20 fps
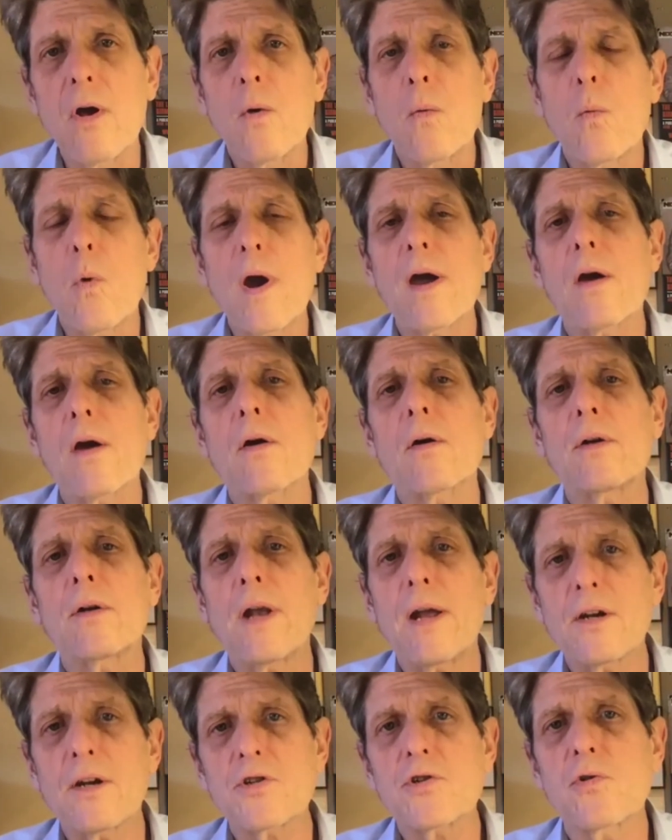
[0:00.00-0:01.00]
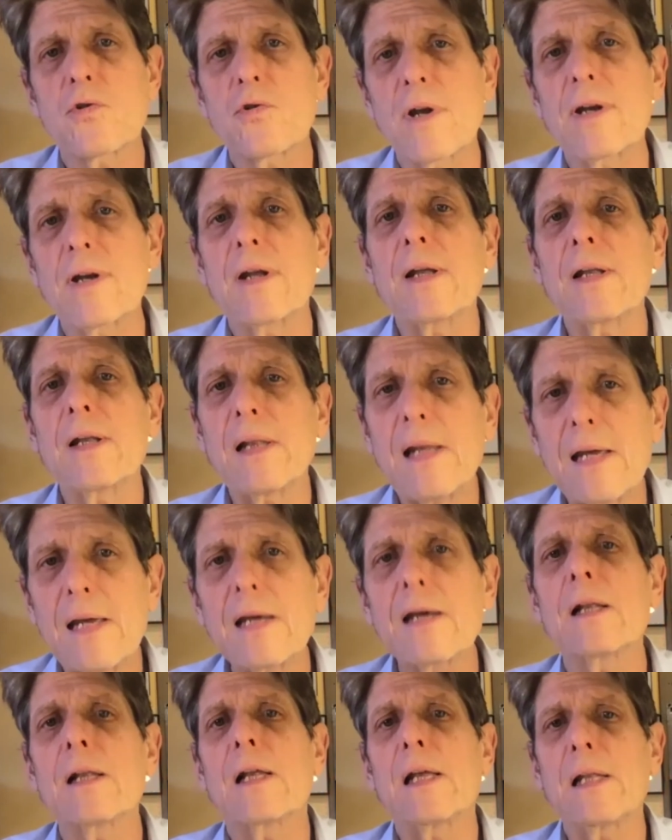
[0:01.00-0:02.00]
where National Grid
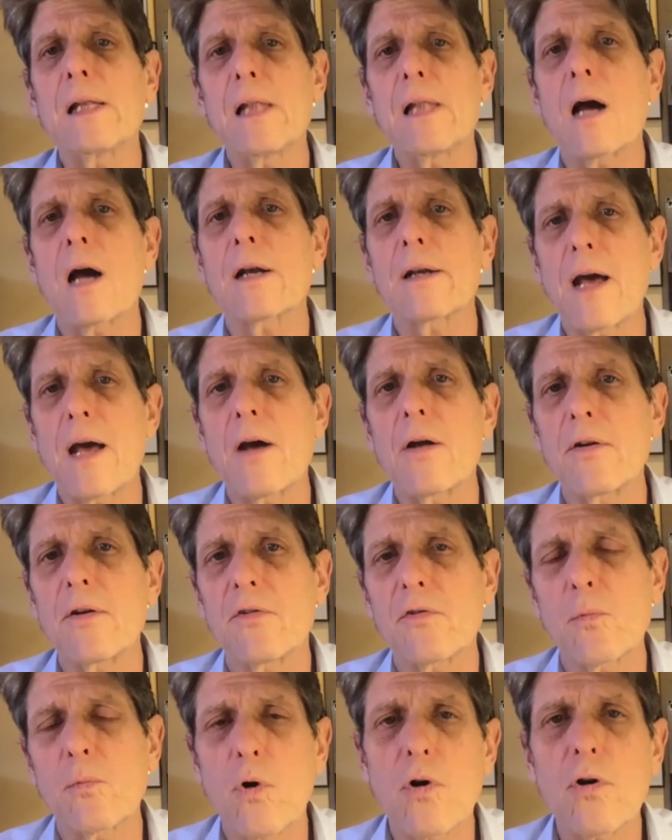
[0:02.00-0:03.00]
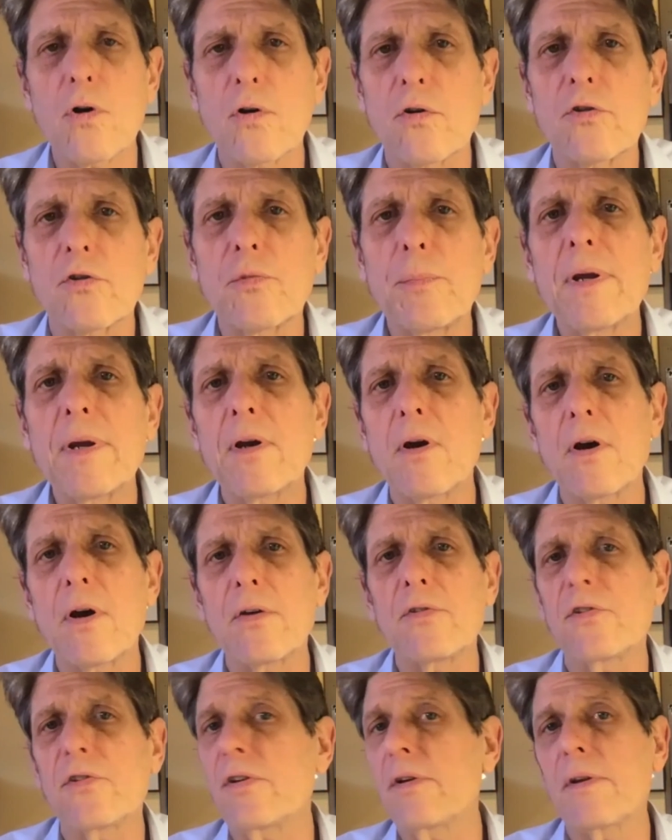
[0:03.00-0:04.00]
illegally locked out its workers
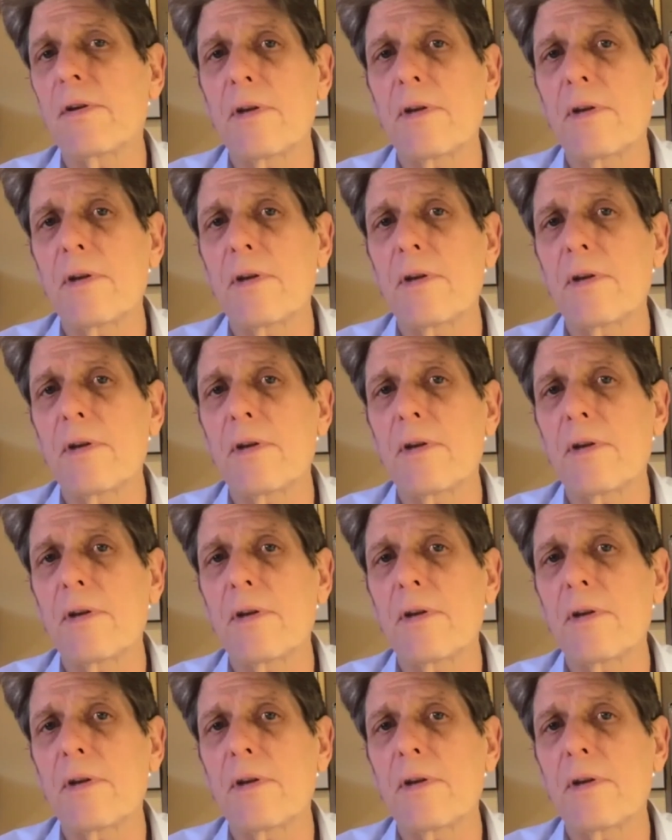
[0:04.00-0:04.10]
because